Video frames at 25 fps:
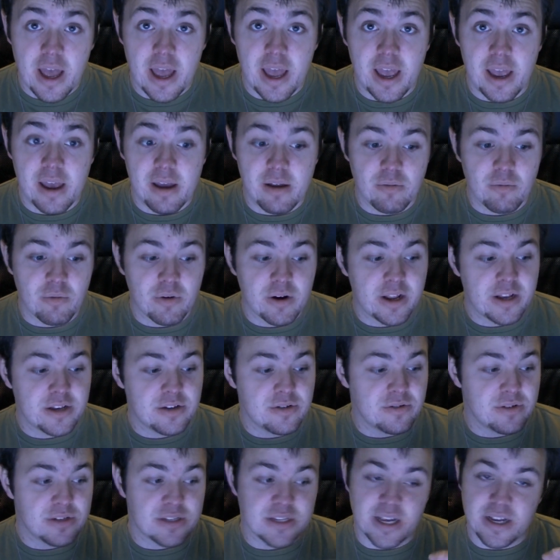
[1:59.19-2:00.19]
and what I
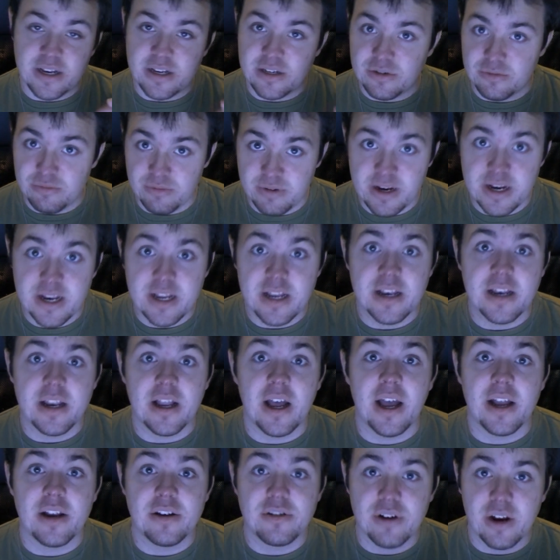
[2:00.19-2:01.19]
do is I just read it and
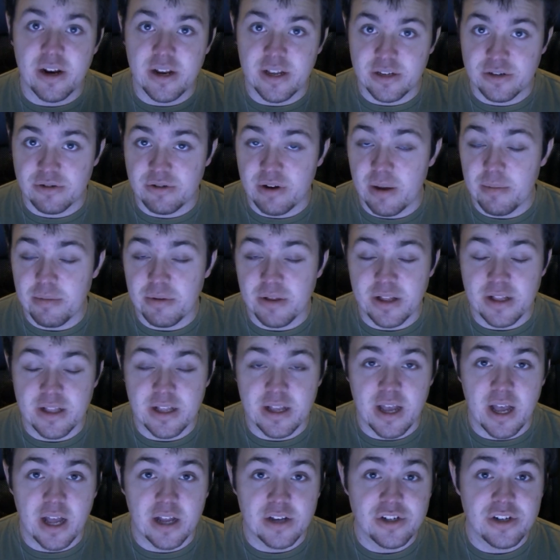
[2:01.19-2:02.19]
I try to extrapolate the
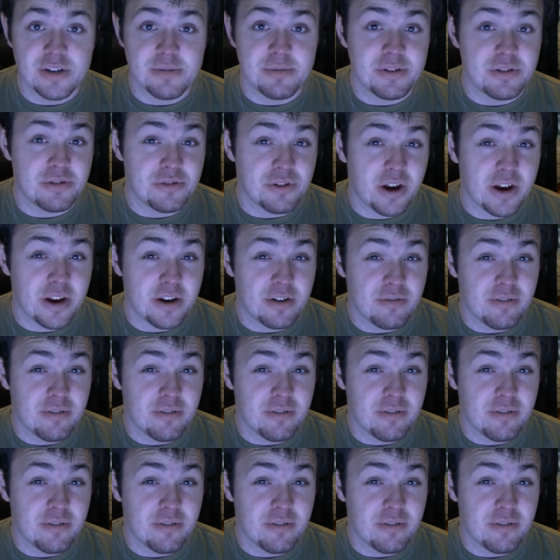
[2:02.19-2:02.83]
kanji. I've been trying